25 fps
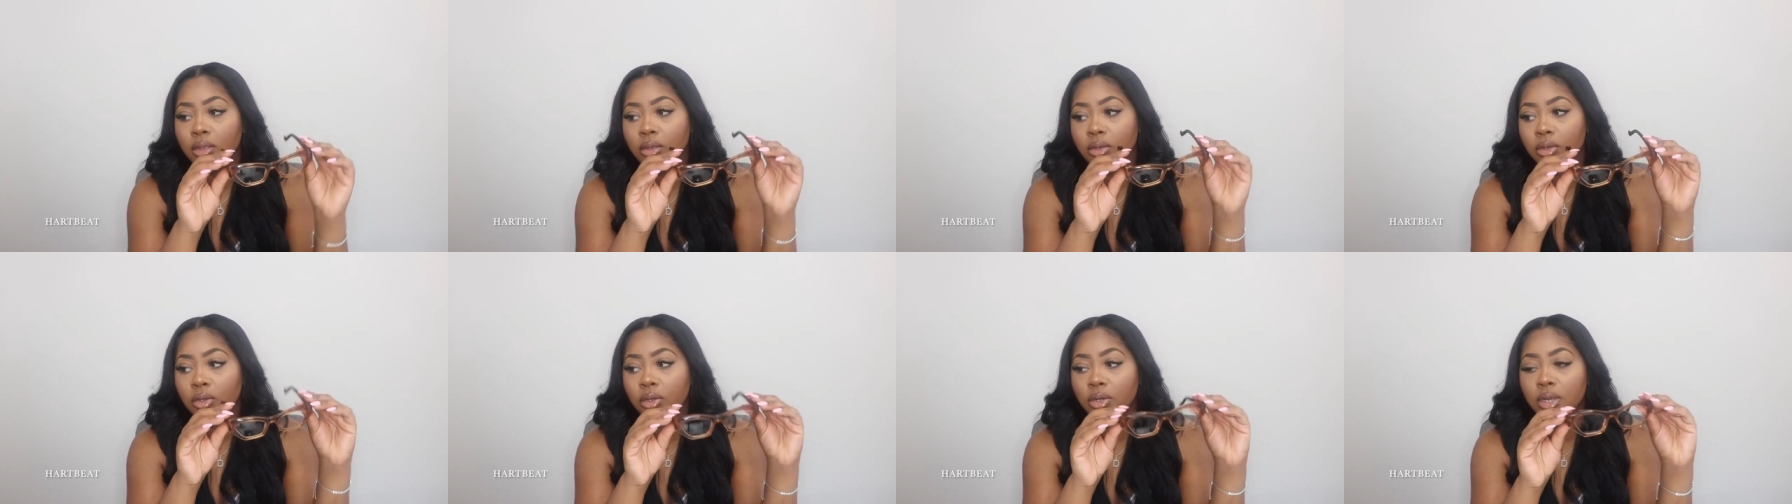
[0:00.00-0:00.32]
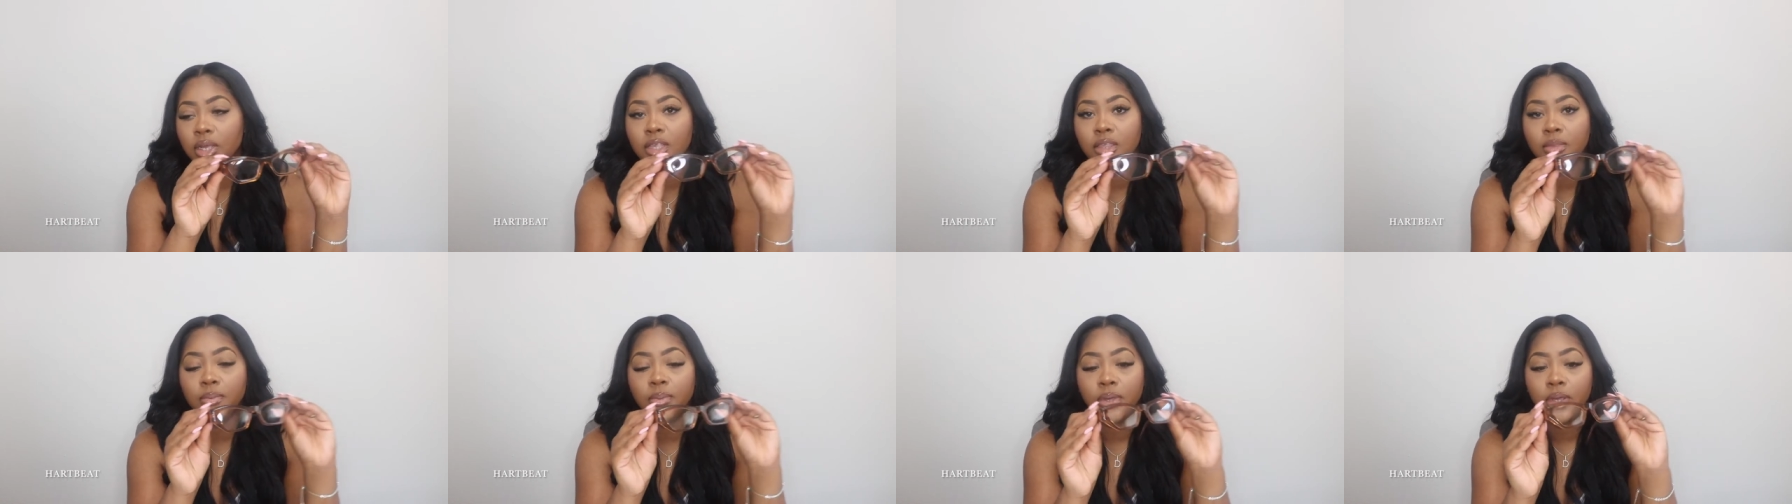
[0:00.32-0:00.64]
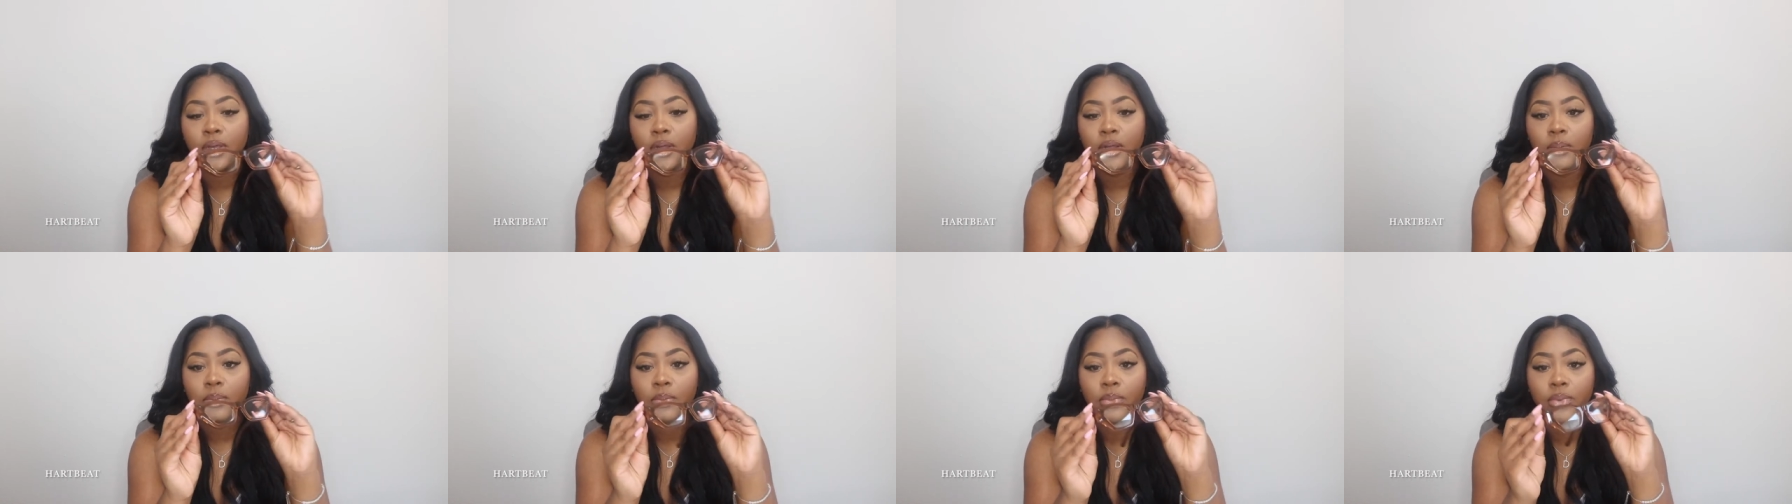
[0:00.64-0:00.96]

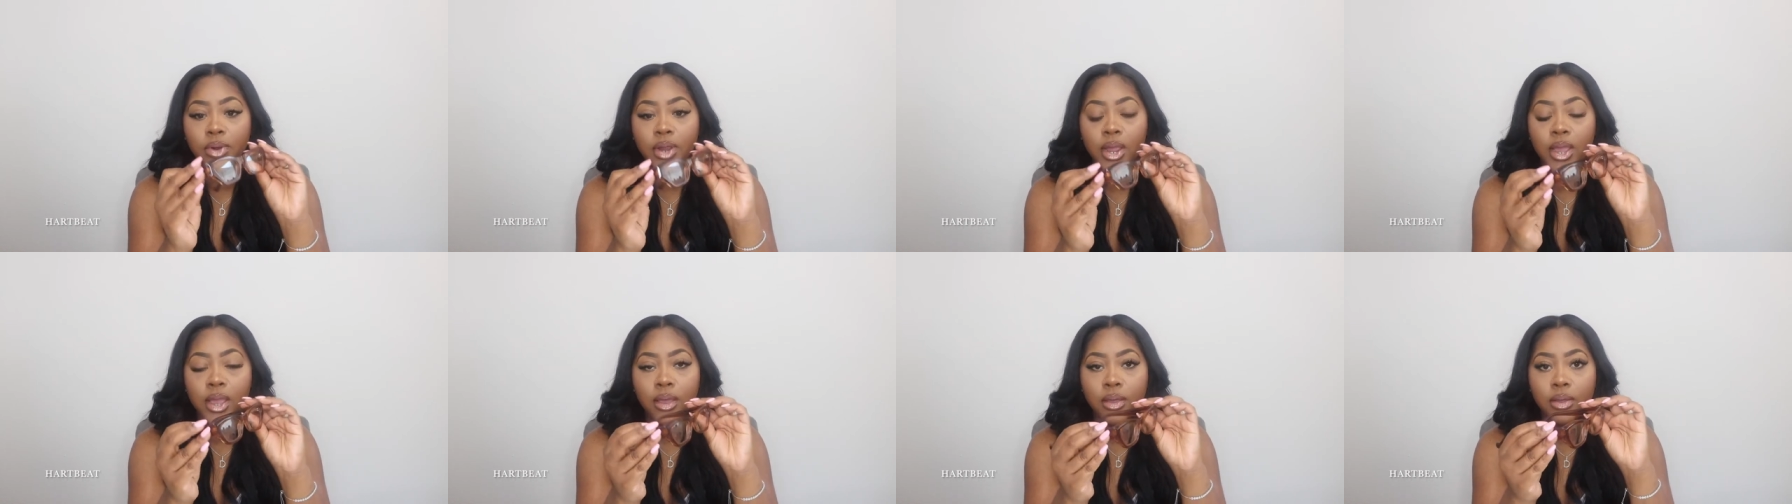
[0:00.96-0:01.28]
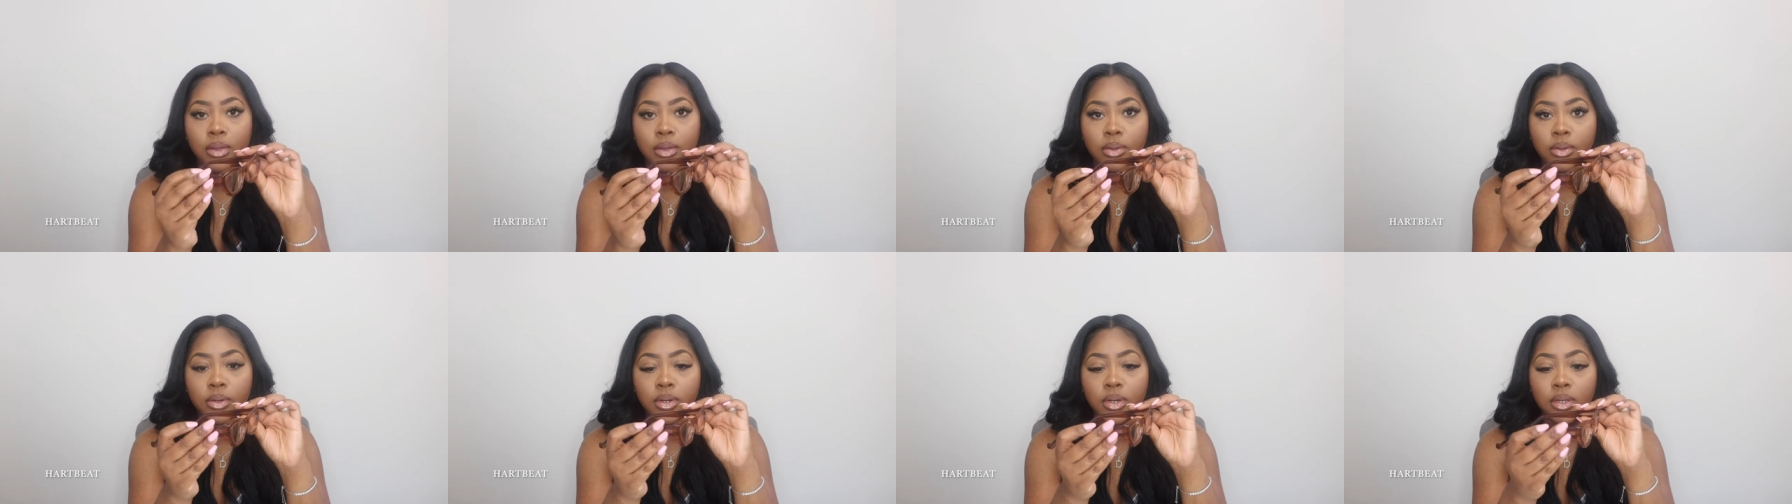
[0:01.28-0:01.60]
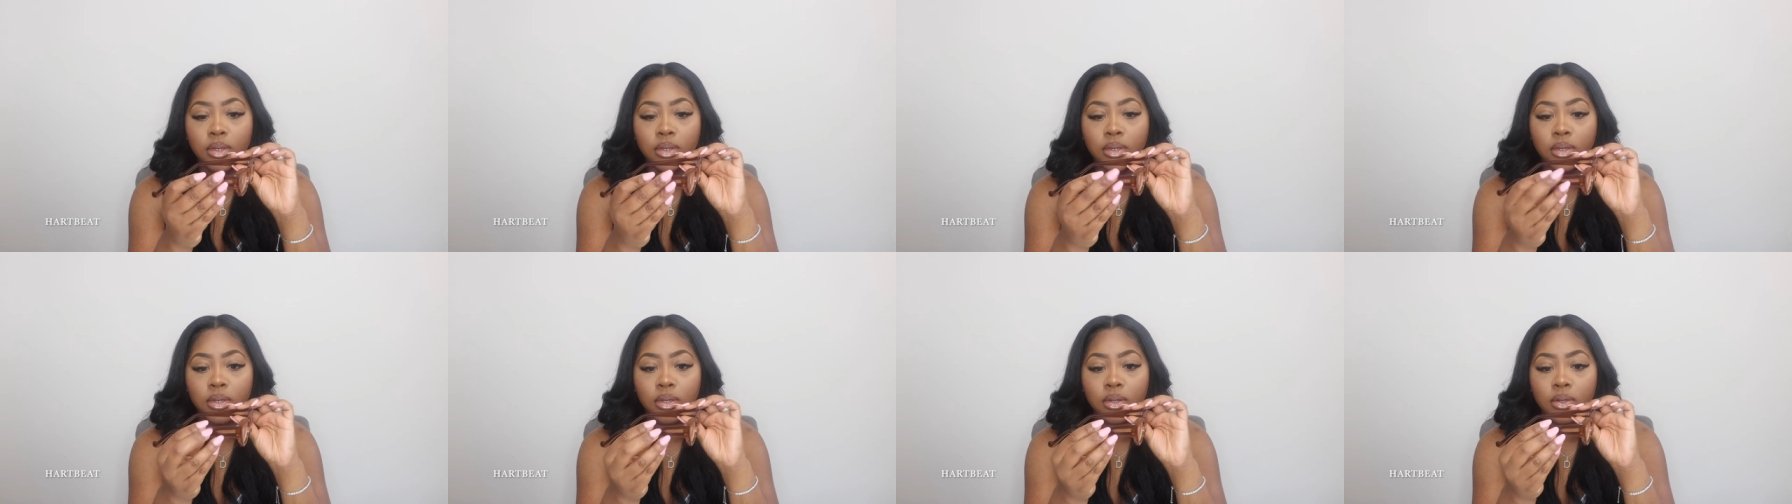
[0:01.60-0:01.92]
transparent brown.